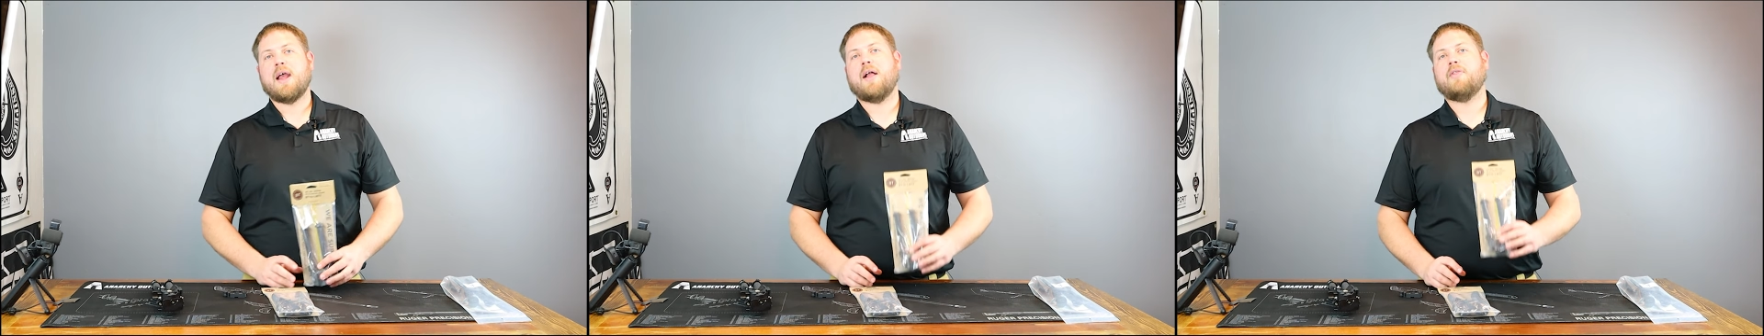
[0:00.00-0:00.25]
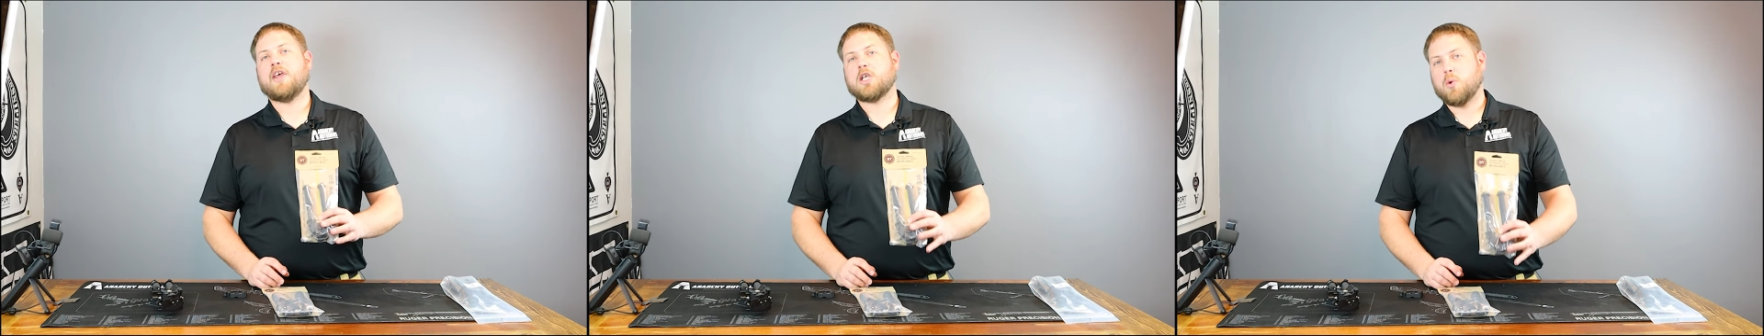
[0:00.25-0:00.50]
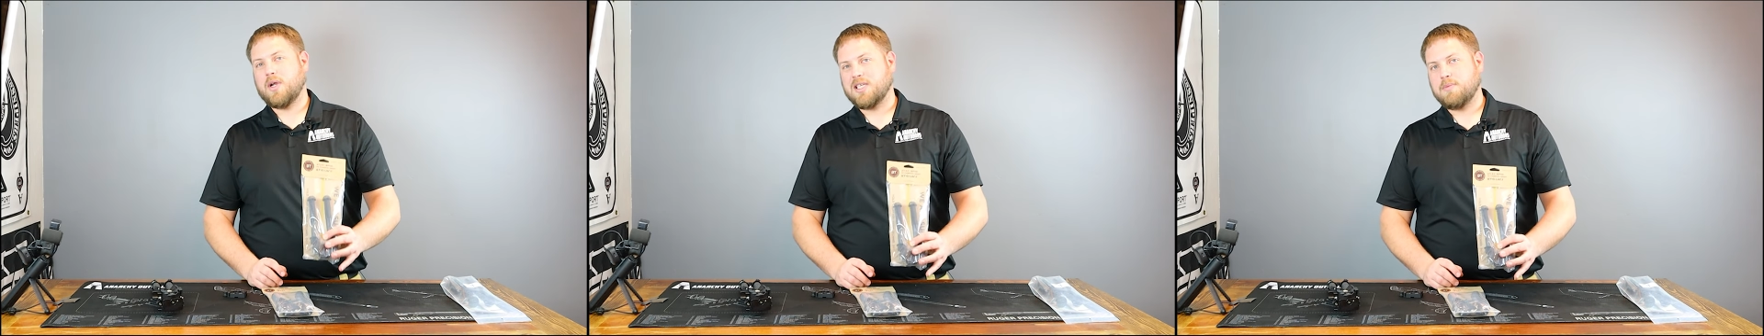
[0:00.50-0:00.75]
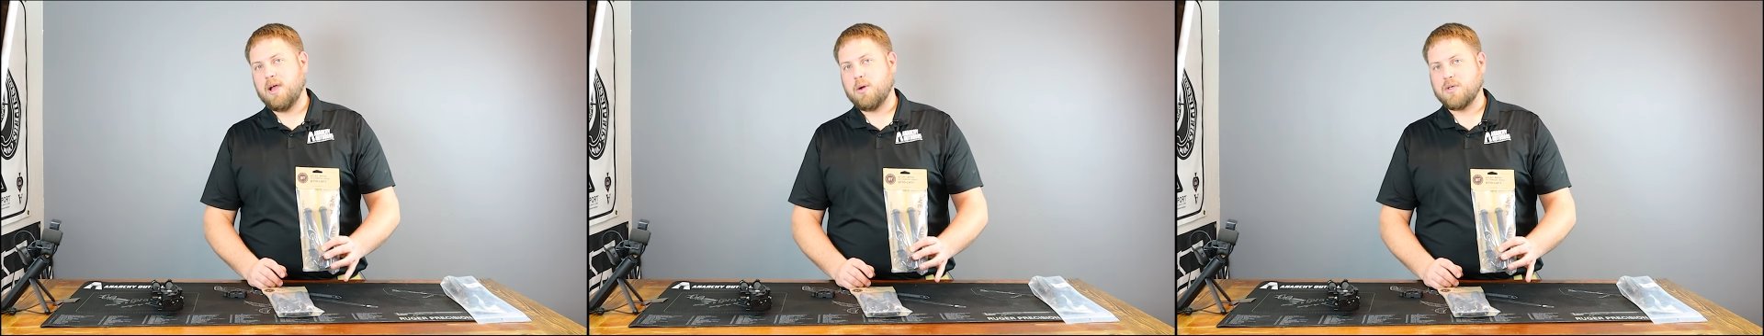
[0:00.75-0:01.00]
and this one
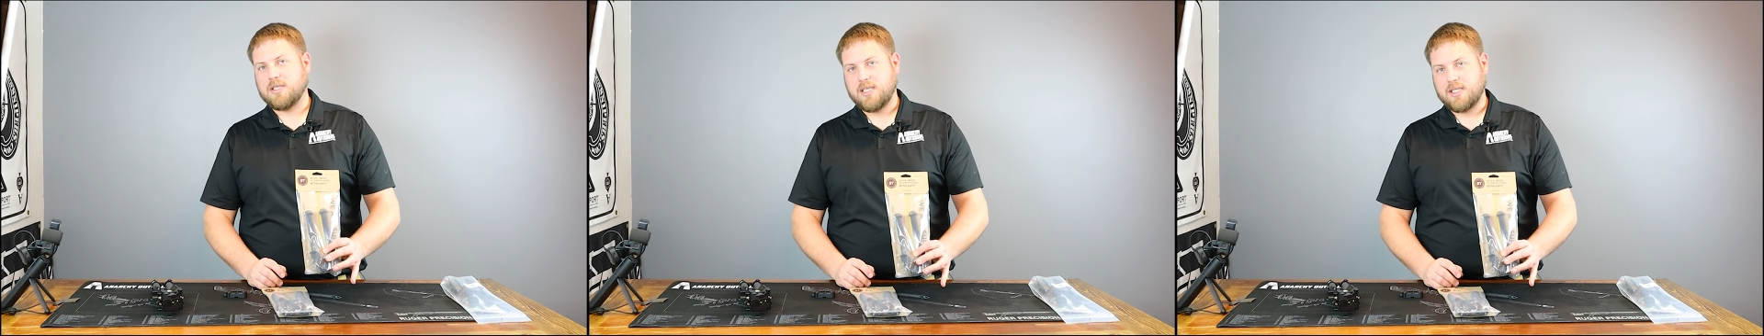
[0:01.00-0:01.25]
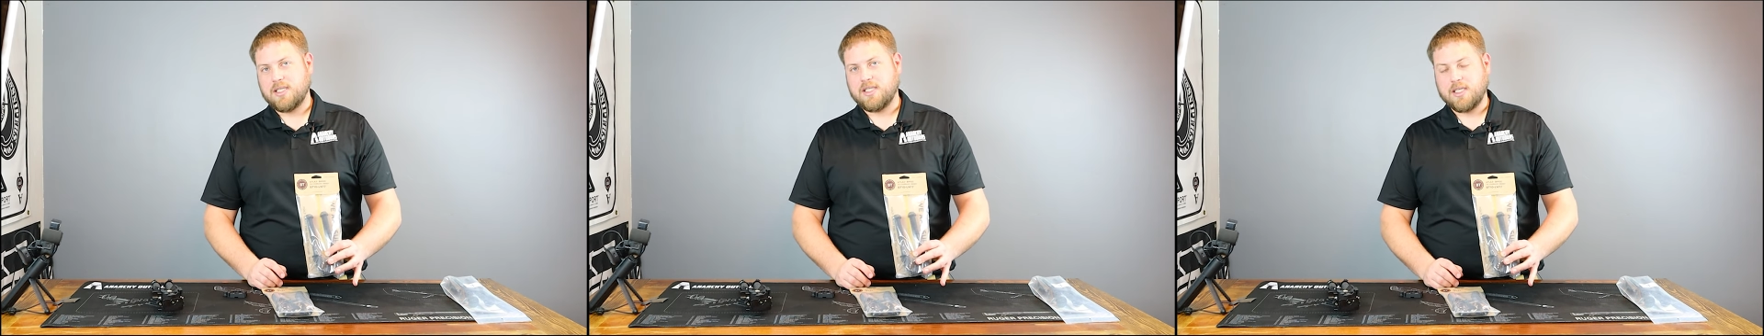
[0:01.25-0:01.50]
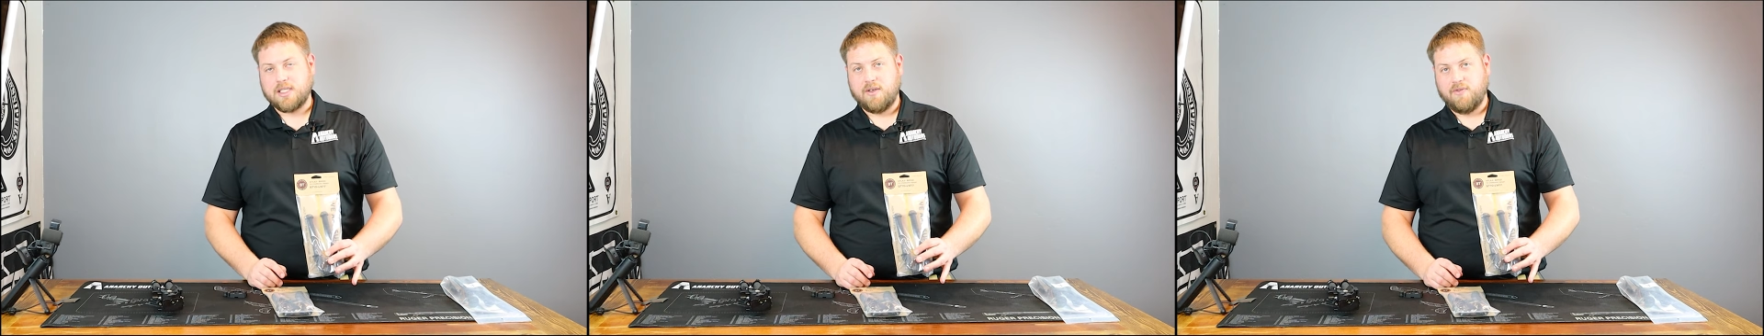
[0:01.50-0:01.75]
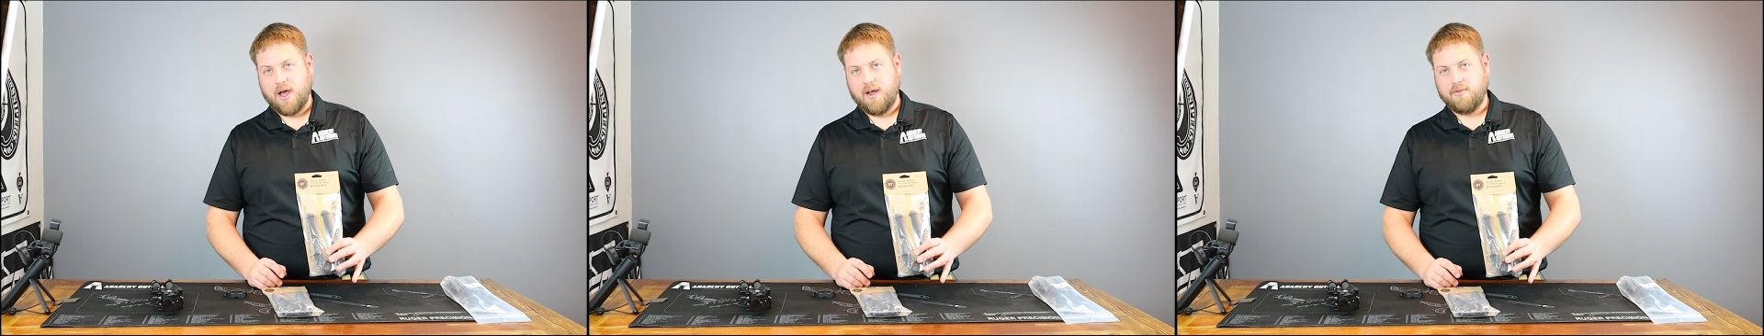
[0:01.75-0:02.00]
is made with
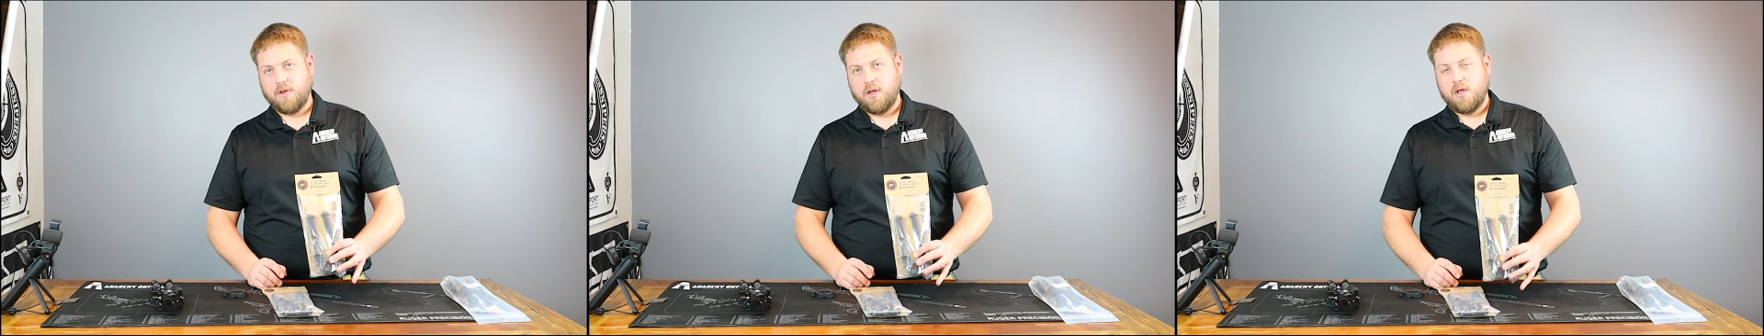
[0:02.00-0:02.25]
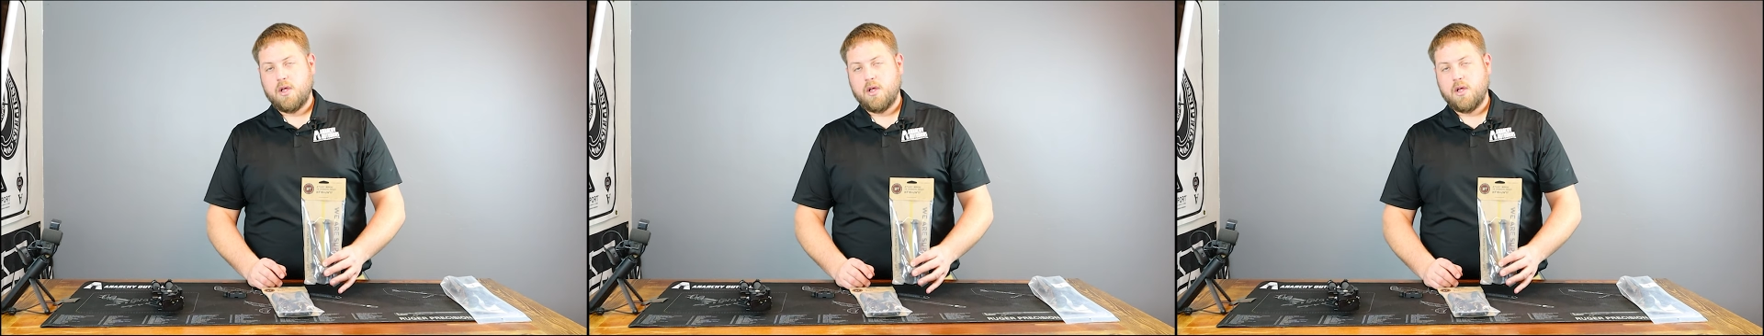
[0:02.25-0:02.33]
6065.